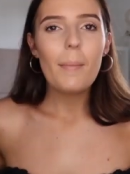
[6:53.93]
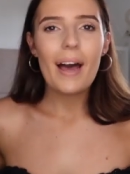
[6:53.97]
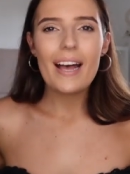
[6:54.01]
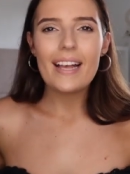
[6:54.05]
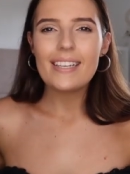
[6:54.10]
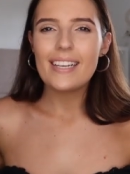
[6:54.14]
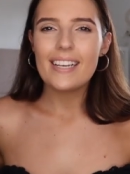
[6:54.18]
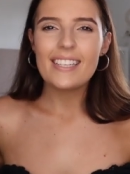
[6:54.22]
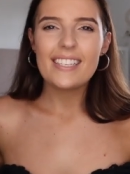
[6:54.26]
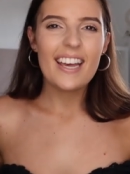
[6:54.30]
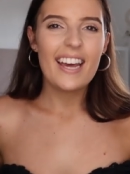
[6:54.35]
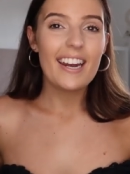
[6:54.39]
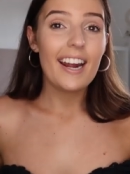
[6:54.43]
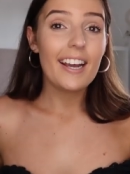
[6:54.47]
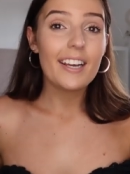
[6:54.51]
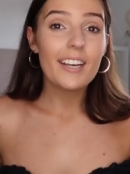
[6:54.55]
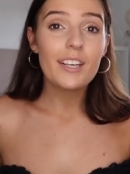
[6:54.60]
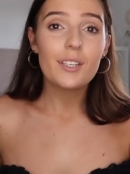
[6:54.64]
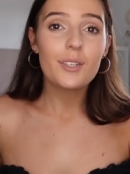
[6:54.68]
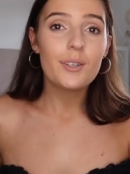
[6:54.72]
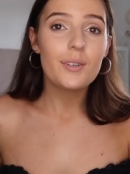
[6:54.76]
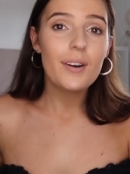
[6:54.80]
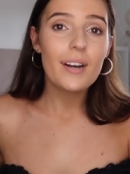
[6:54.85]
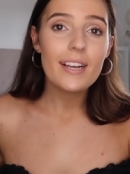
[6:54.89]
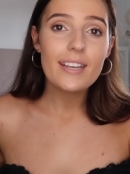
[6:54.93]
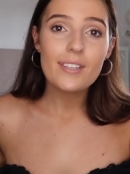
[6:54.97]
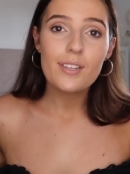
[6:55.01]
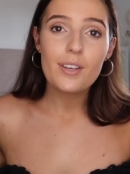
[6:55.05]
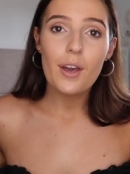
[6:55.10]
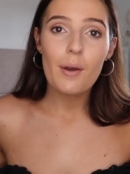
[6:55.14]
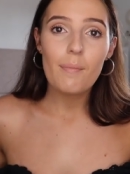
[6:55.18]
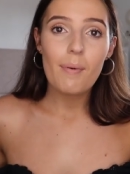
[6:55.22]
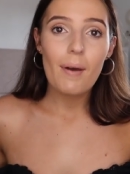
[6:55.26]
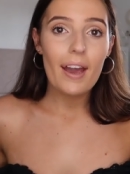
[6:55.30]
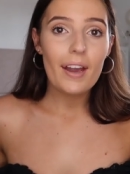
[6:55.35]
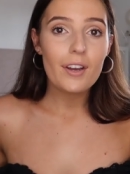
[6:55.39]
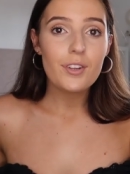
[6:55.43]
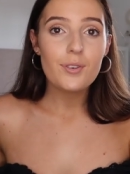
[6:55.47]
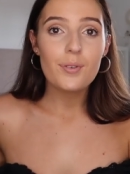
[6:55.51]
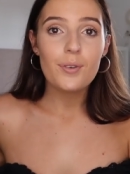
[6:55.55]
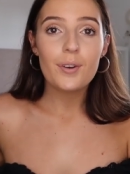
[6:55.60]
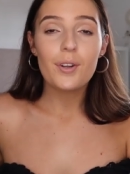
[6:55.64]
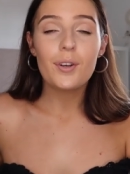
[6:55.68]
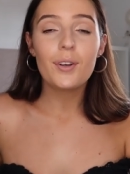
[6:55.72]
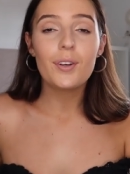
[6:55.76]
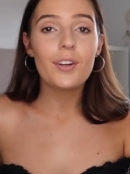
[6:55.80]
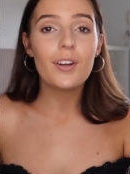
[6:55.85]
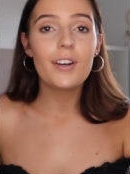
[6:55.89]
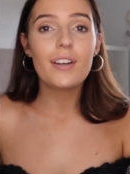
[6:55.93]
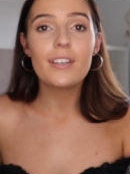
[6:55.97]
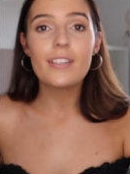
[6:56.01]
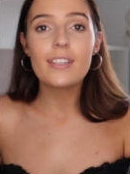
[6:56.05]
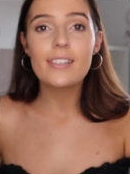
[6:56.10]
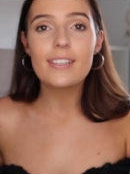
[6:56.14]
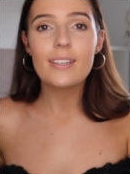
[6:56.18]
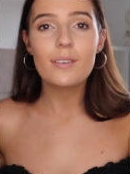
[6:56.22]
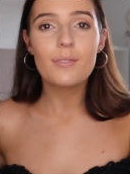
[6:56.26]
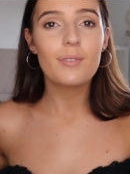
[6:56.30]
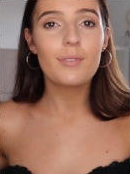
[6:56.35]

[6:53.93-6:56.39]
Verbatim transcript: But as I said, I can always go back to it. Who knows,